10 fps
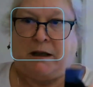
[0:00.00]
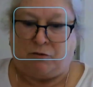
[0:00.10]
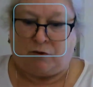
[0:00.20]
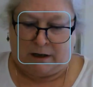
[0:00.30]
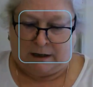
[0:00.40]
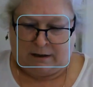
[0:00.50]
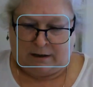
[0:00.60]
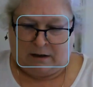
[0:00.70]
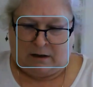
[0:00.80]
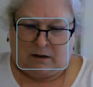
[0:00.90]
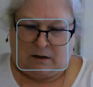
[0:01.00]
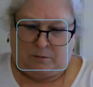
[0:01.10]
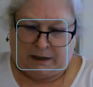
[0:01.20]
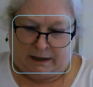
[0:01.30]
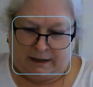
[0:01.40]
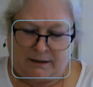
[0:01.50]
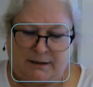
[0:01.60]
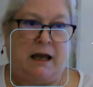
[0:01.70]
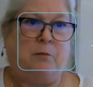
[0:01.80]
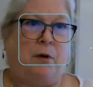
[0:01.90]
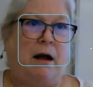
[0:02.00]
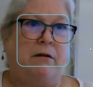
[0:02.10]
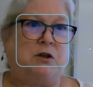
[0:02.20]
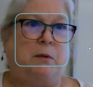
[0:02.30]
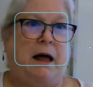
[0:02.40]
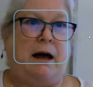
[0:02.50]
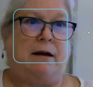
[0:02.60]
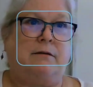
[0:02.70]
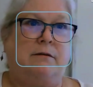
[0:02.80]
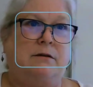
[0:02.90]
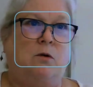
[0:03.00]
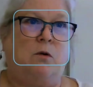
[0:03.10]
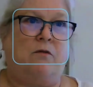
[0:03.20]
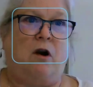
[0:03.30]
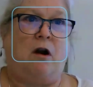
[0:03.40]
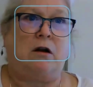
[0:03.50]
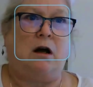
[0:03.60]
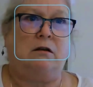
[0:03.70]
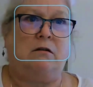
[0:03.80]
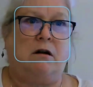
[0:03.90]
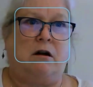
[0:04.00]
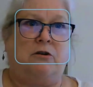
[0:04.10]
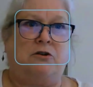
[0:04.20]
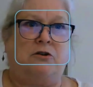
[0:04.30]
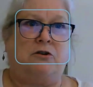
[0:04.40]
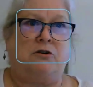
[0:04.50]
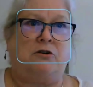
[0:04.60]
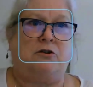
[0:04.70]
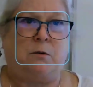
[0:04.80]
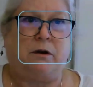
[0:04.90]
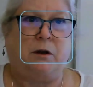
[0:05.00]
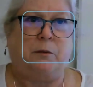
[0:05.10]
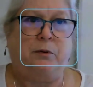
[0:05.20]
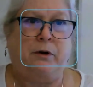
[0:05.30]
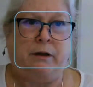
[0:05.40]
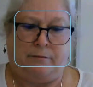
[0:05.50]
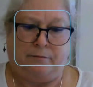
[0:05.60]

through it, but it is a brownish black. So for our color on our chart, that's what we're going to put.